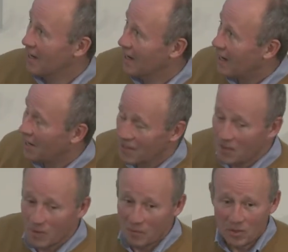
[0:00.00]
and then
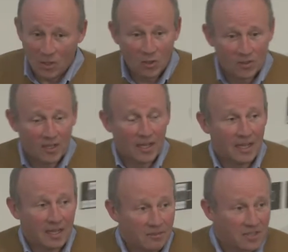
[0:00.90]
we will go and
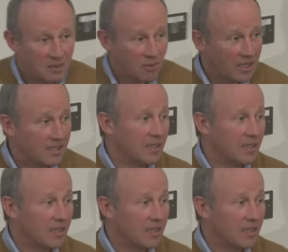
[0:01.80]
have a tea break,